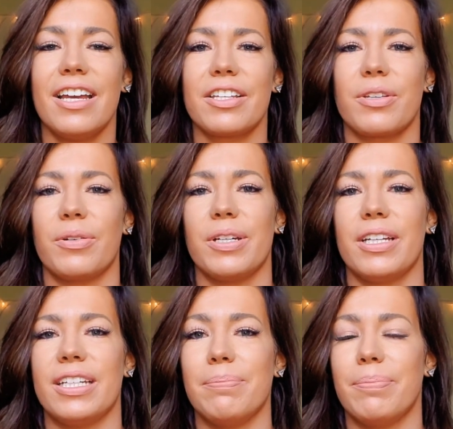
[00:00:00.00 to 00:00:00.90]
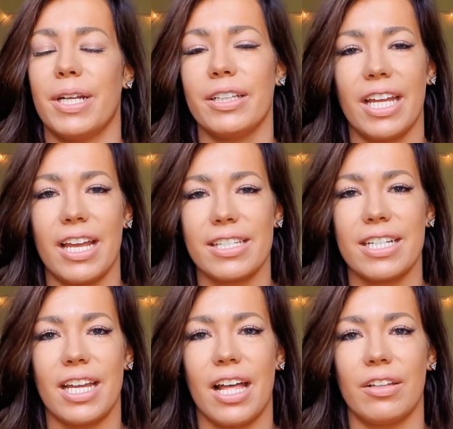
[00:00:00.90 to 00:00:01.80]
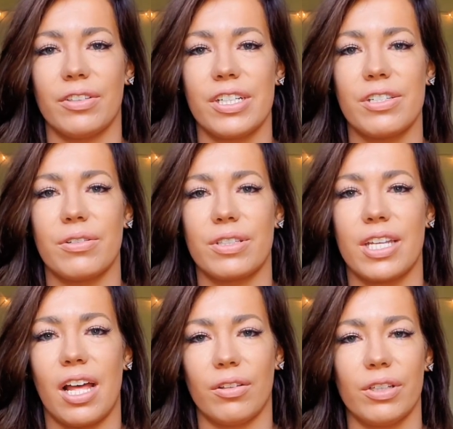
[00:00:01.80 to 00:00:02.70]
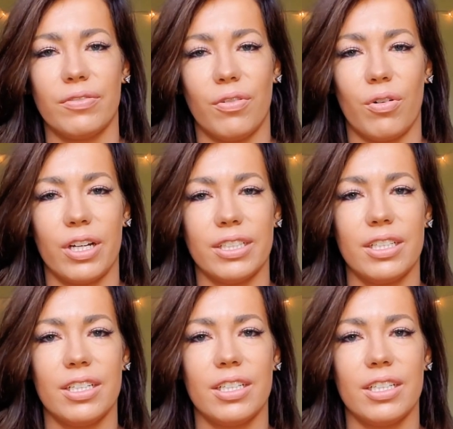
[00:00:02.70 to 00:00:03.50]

So it barely has any calories, so it's calorie void.